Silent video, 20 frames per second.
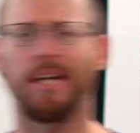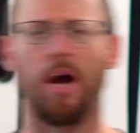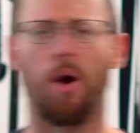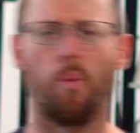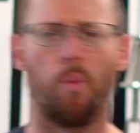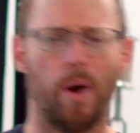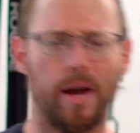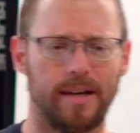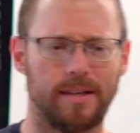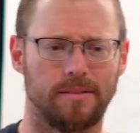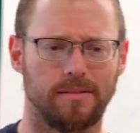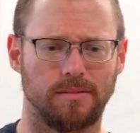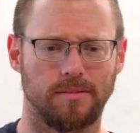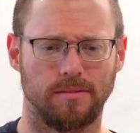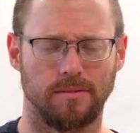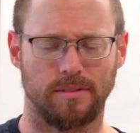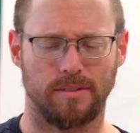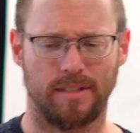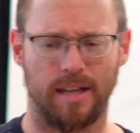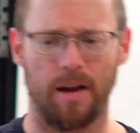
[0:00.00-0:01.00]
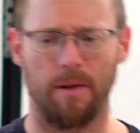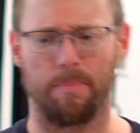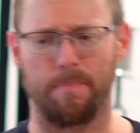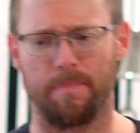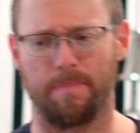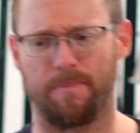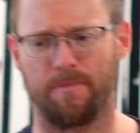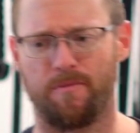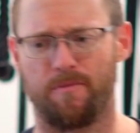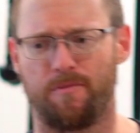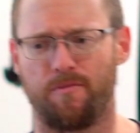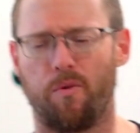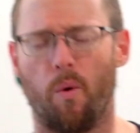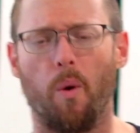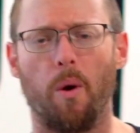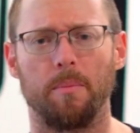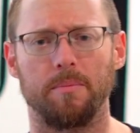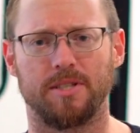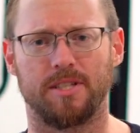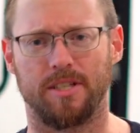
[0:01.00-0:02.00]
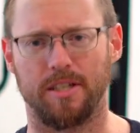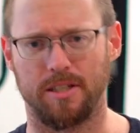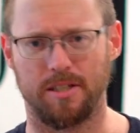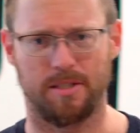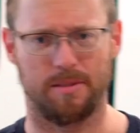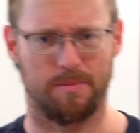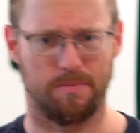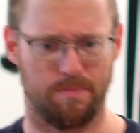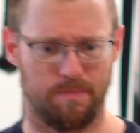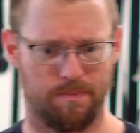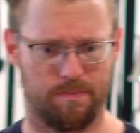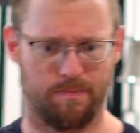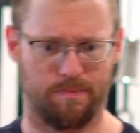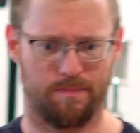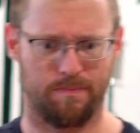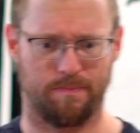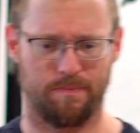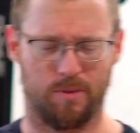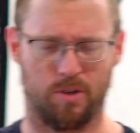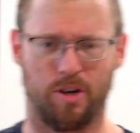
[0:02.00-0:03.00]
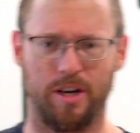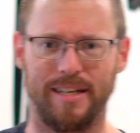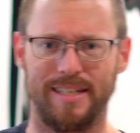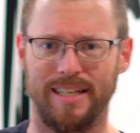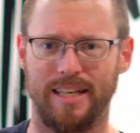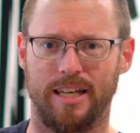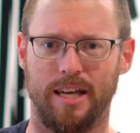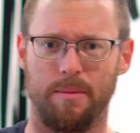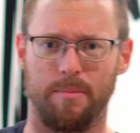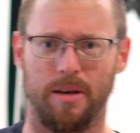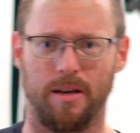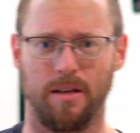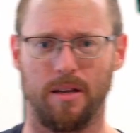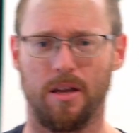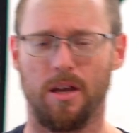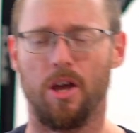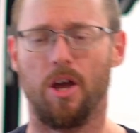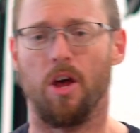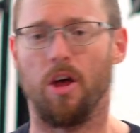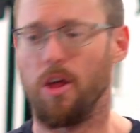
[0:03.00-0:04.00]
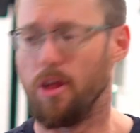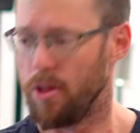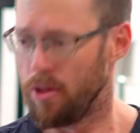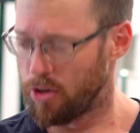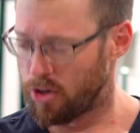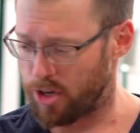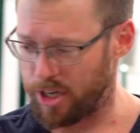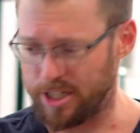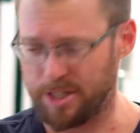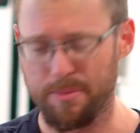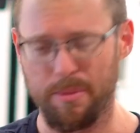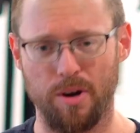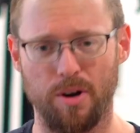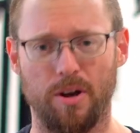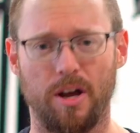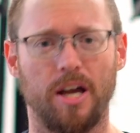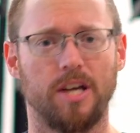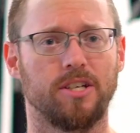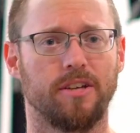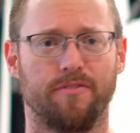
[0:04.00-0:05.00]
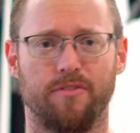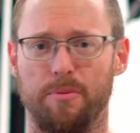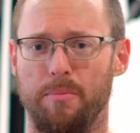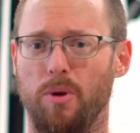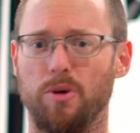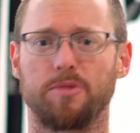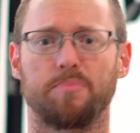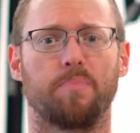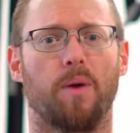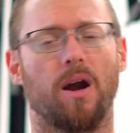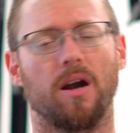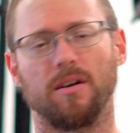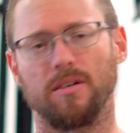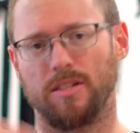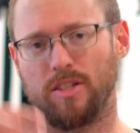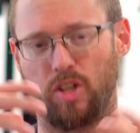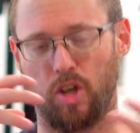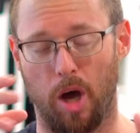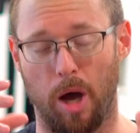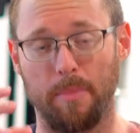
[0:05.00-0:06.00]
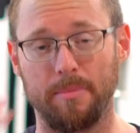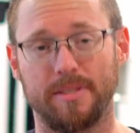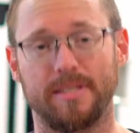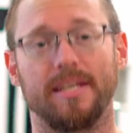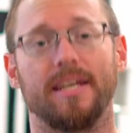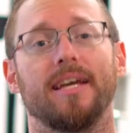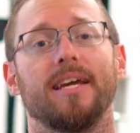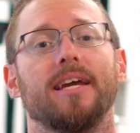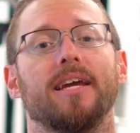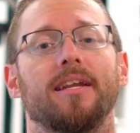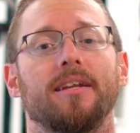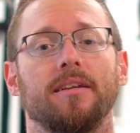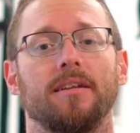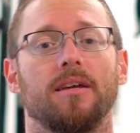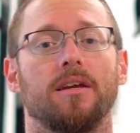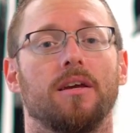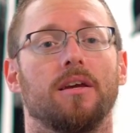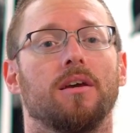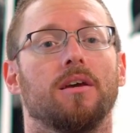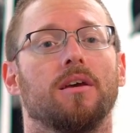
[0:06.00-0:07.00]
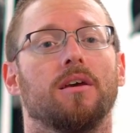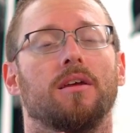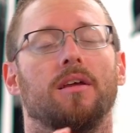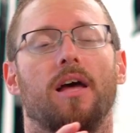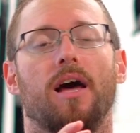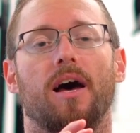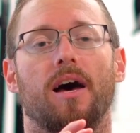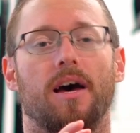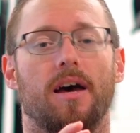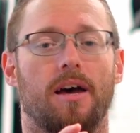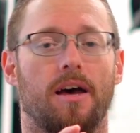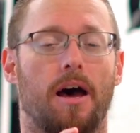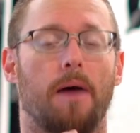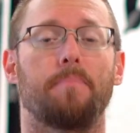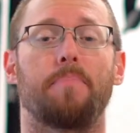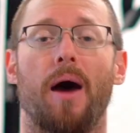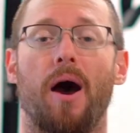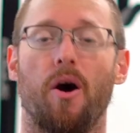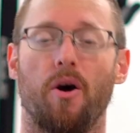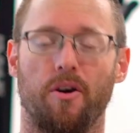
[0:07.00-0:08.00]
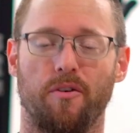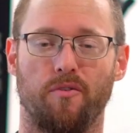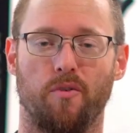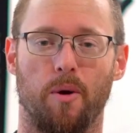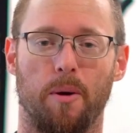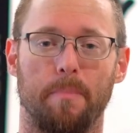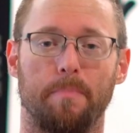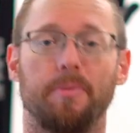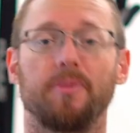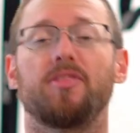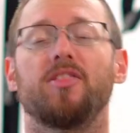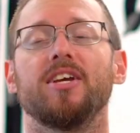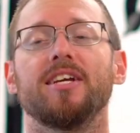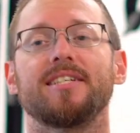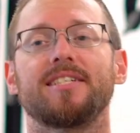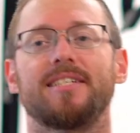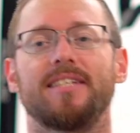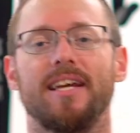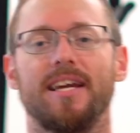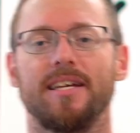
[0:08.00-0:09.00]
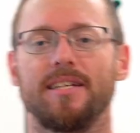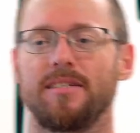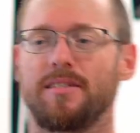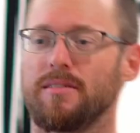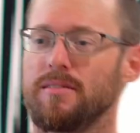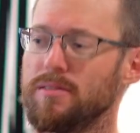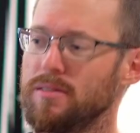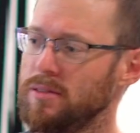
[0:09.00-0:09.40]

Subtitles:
Now, what kind of forms does creatine come in? Creatine monohydrate, for the most part, comes in a powder form, but these days